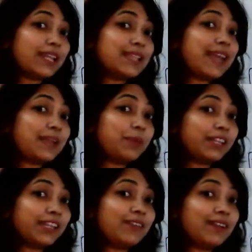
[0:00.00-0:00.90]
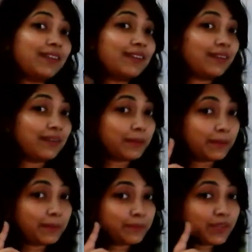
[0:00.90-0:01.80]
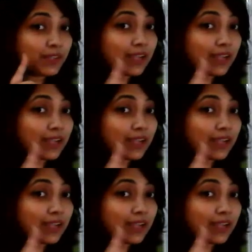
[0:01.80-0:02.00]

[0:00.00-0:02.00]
is that particular